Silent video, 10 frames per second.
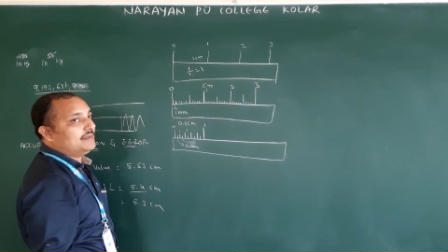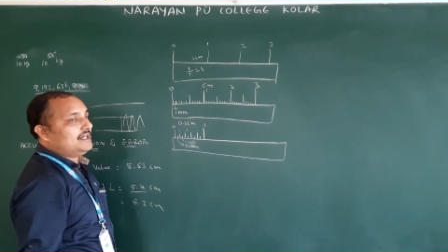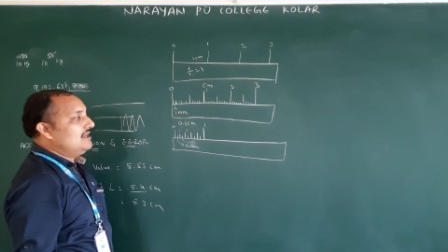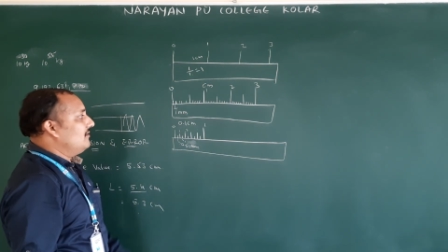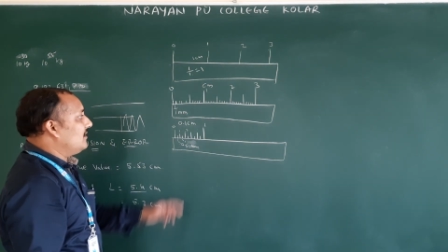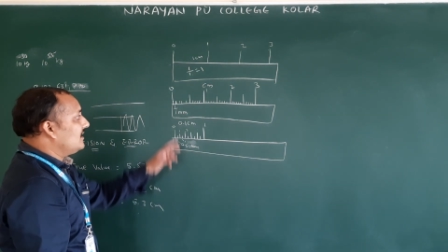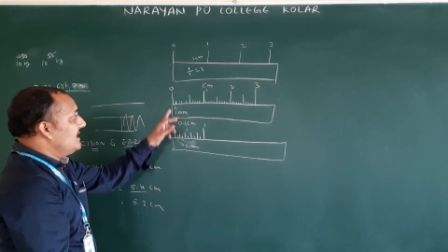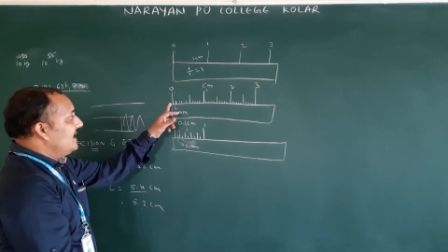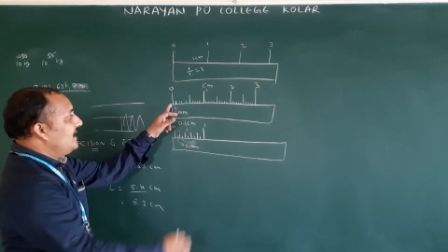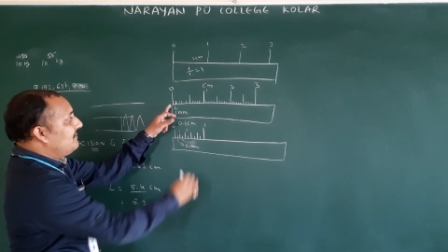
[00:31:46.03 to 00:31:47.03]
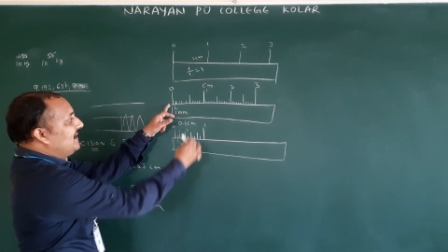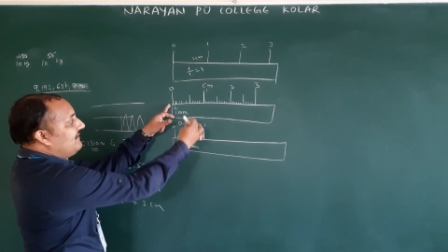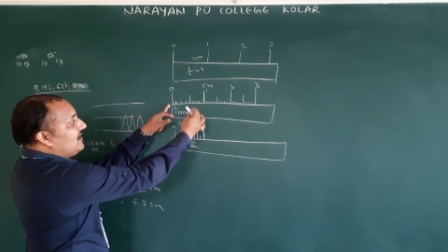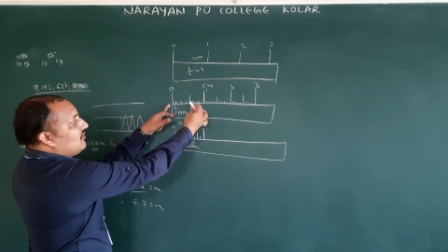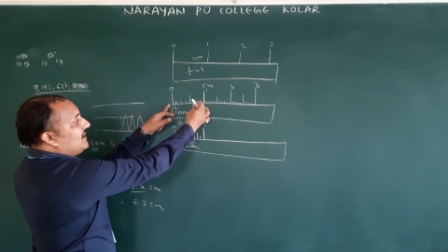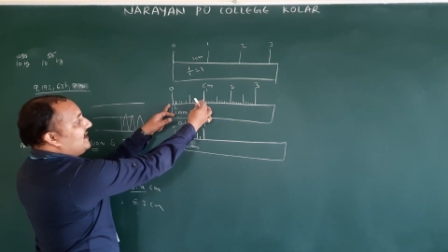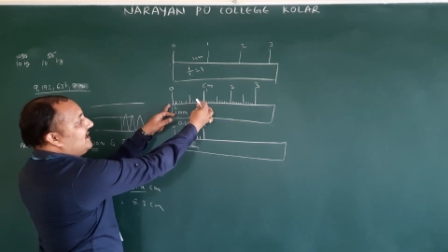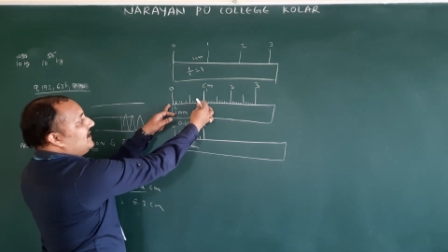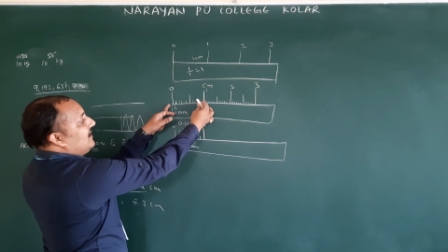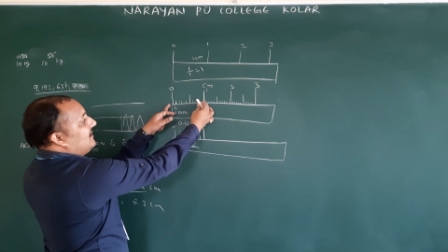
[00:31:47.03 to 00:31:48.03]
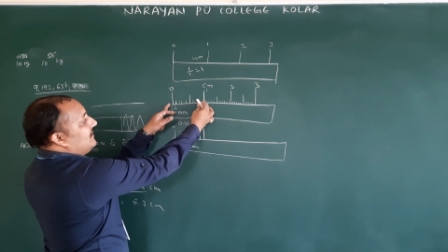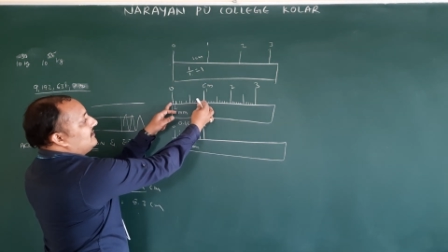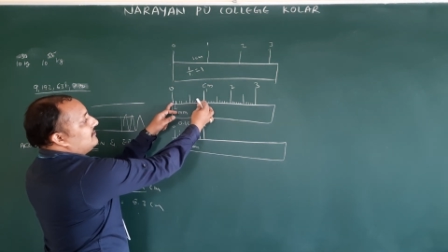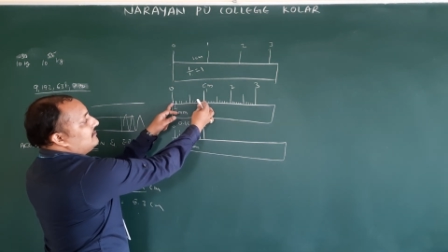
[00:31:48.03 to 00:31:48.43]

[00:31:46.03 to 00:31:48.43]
but. Here between how many